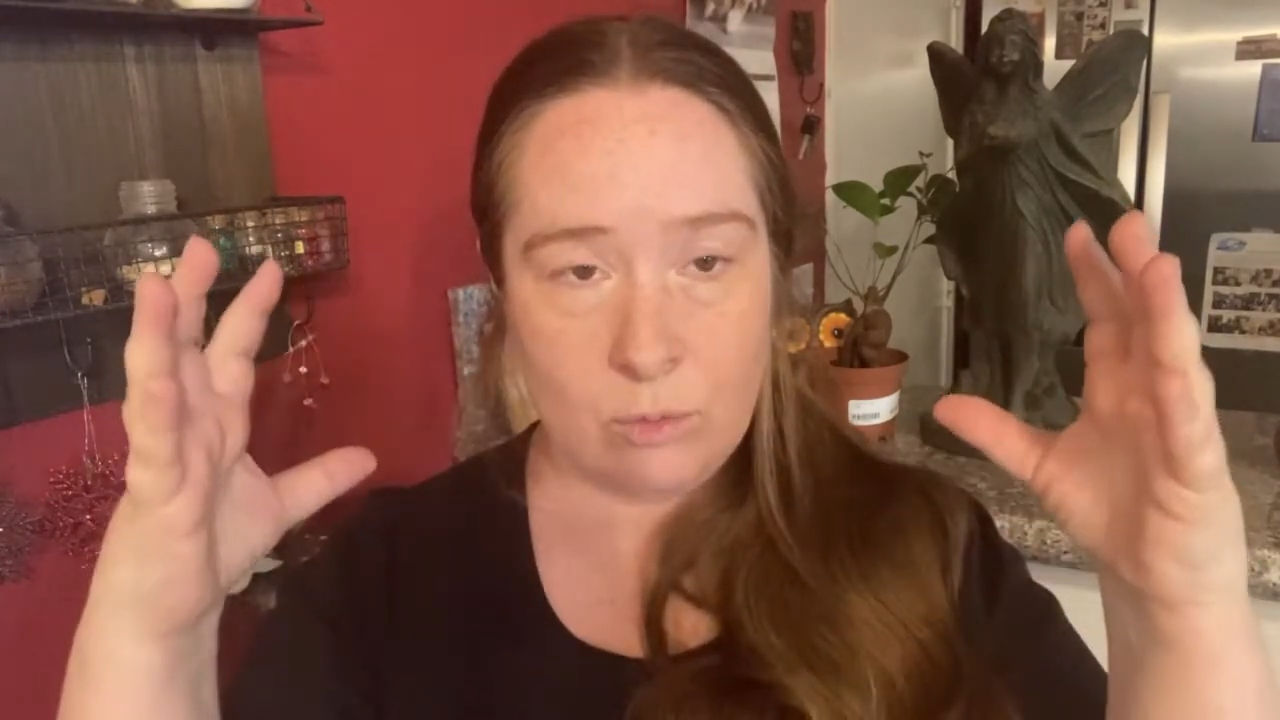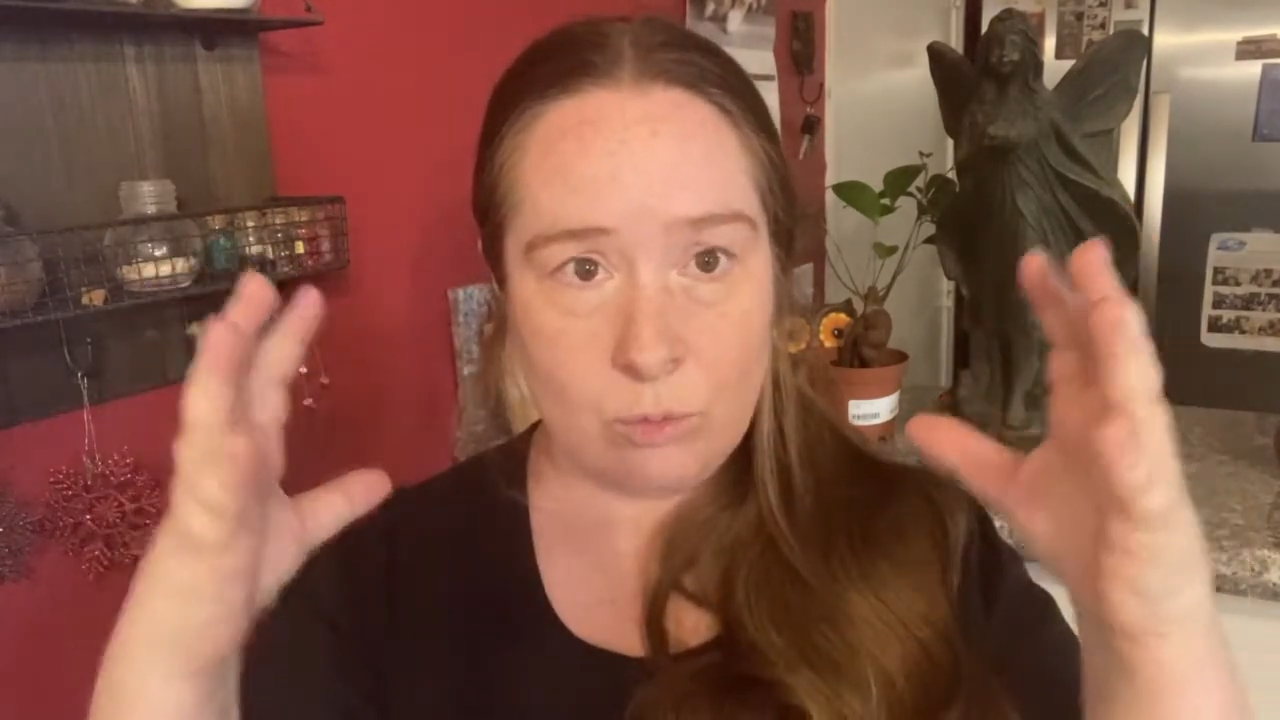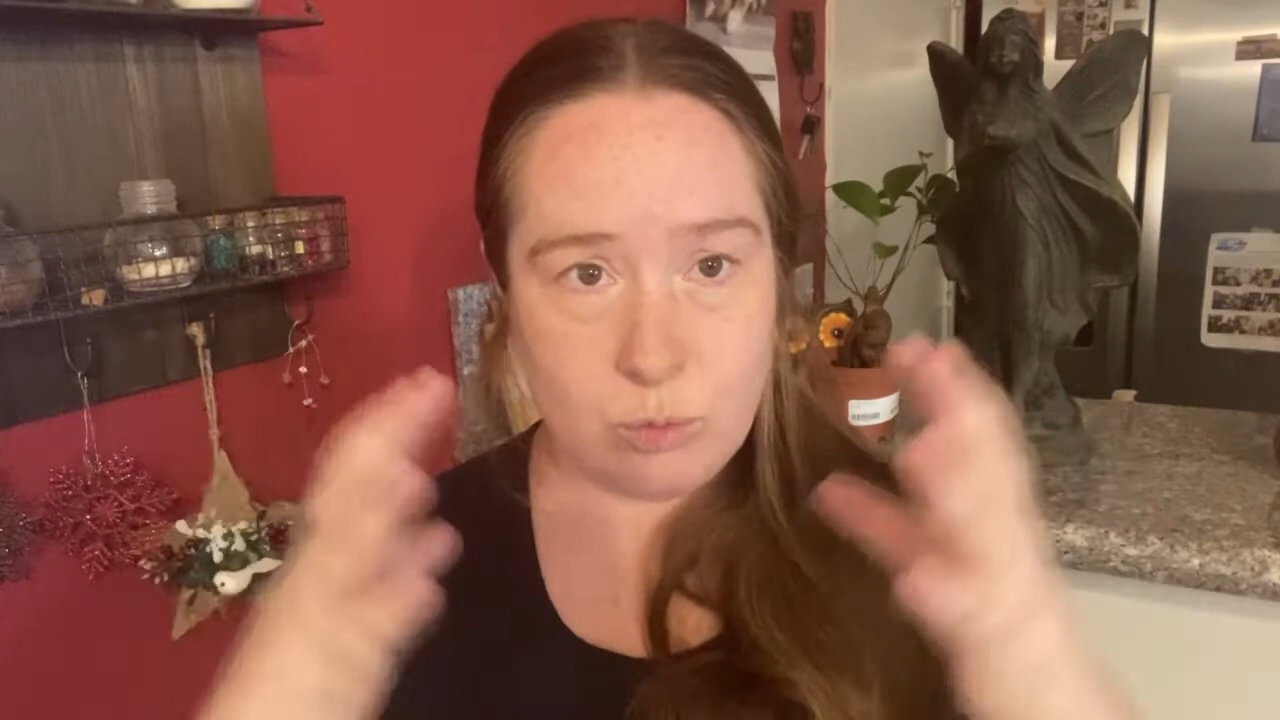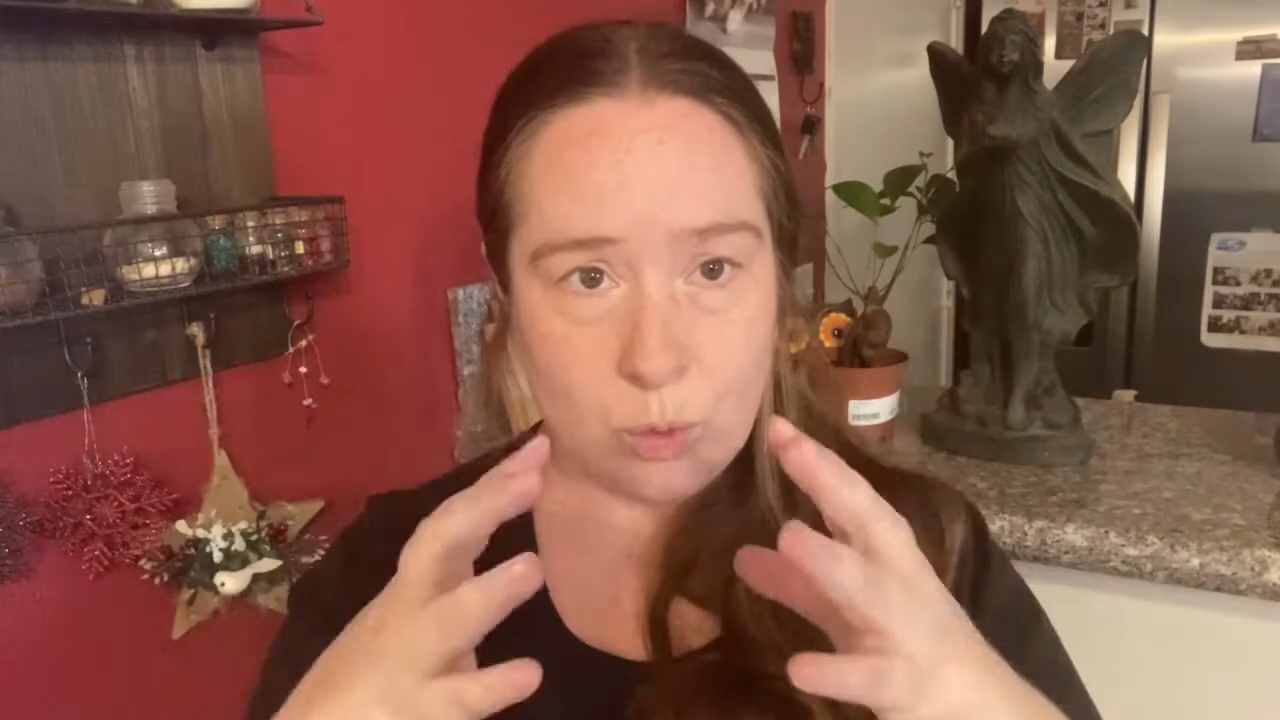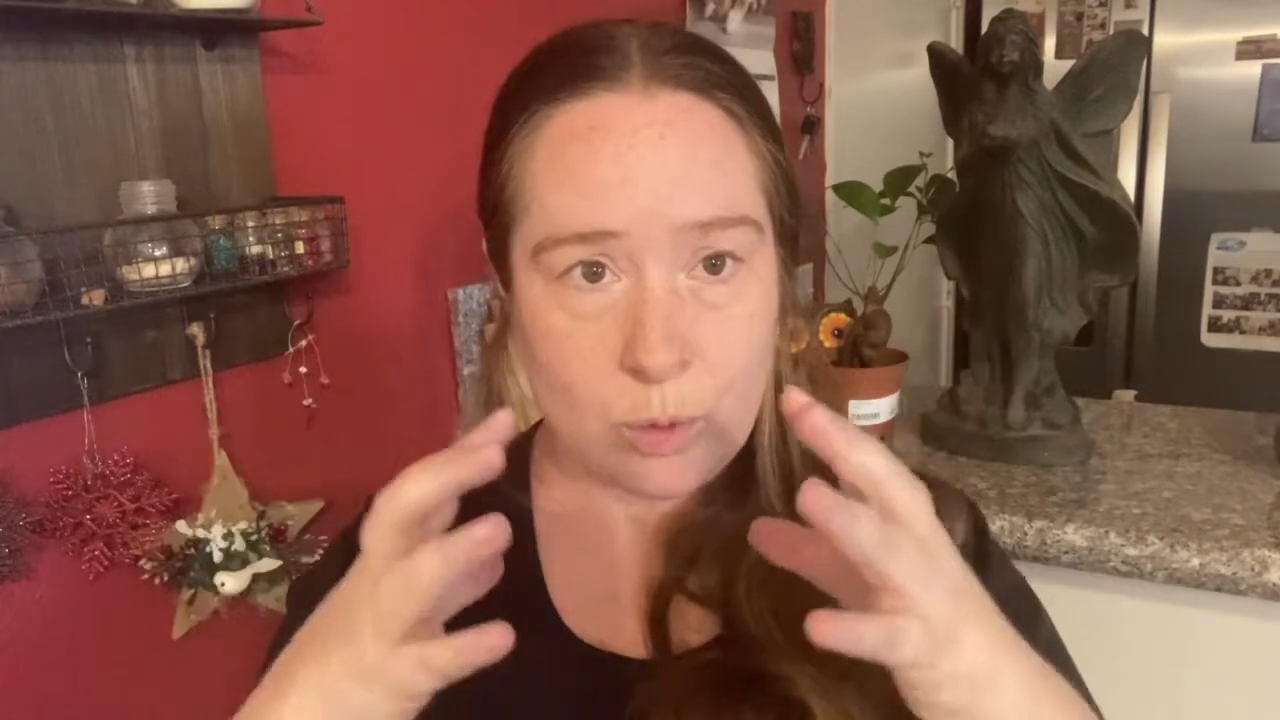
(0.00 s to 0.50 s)

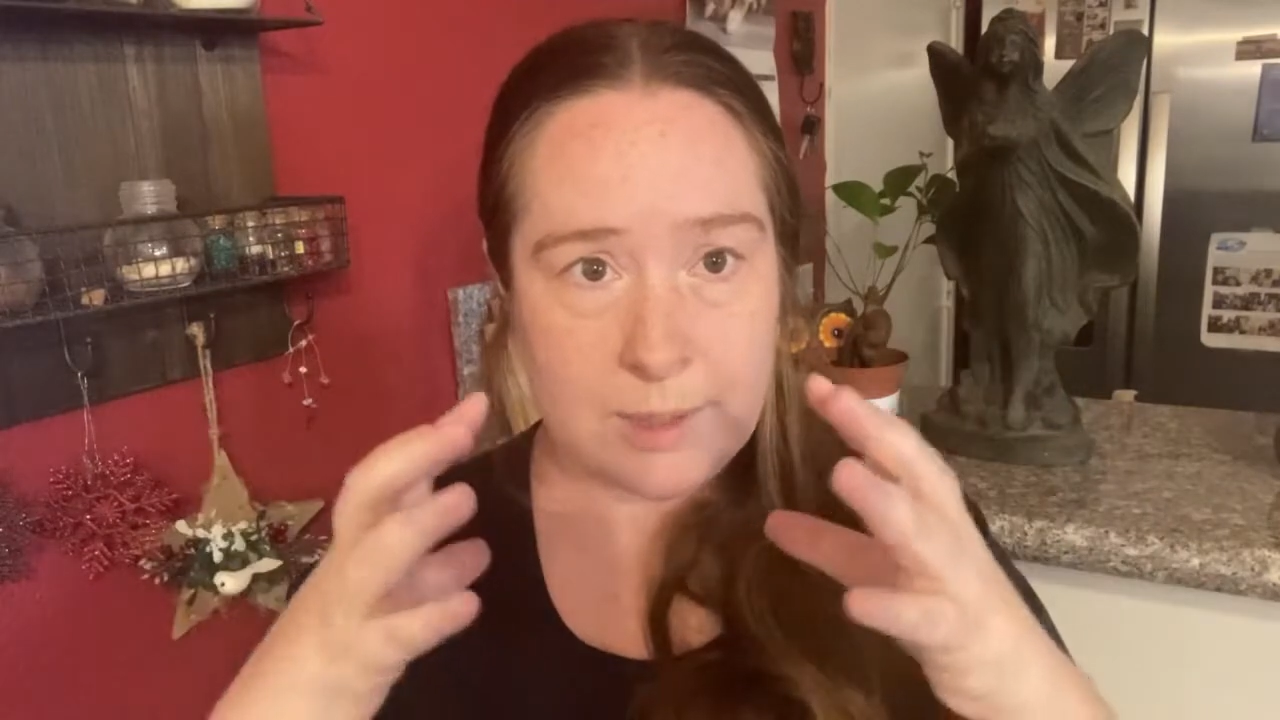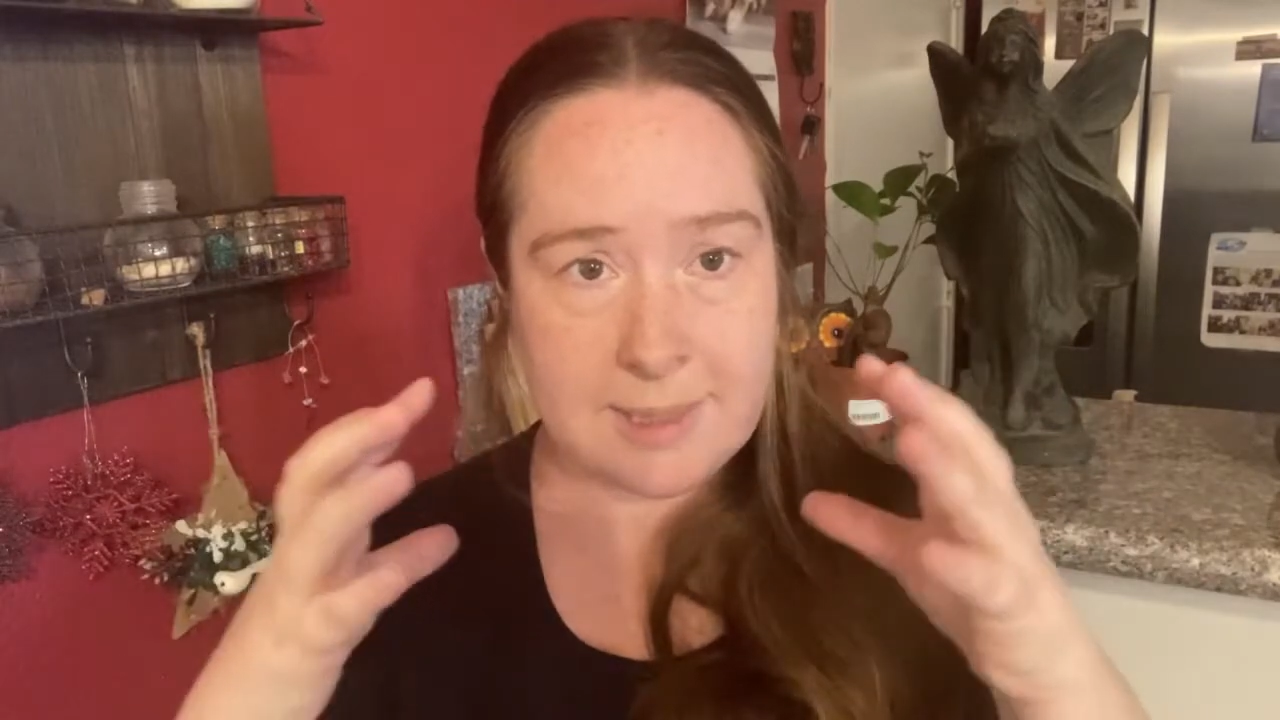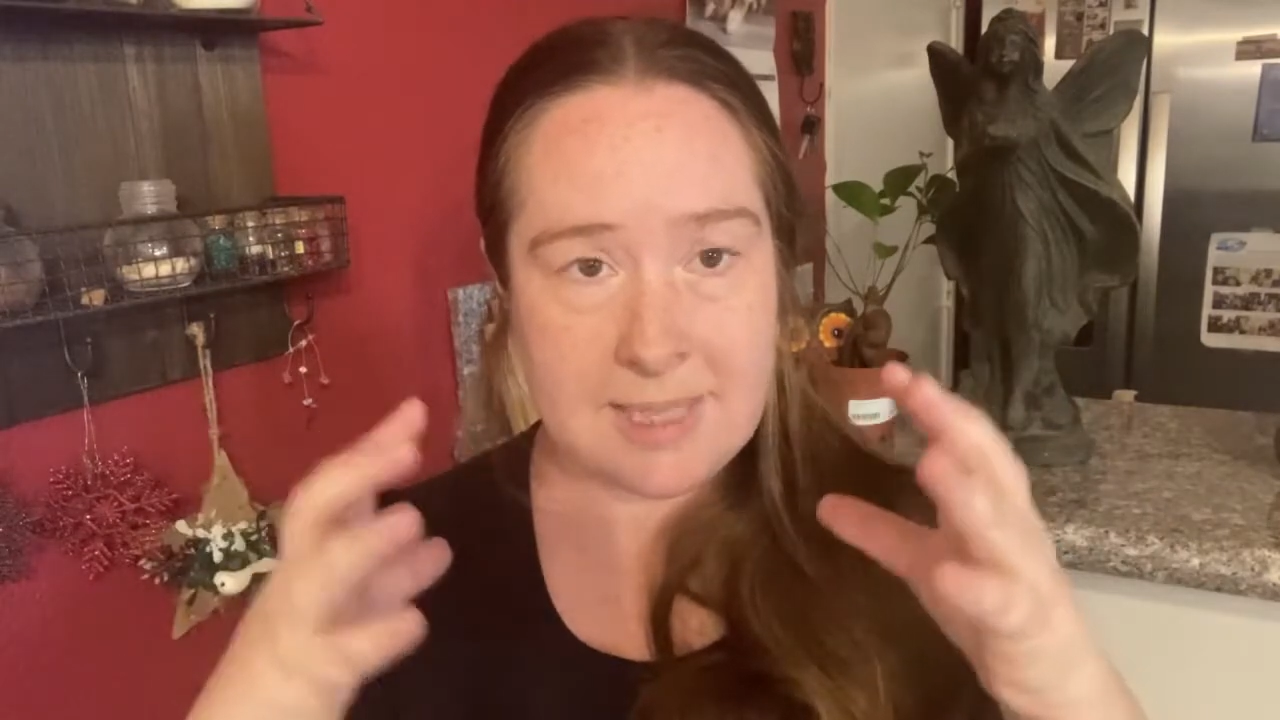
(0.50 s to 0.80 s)
rules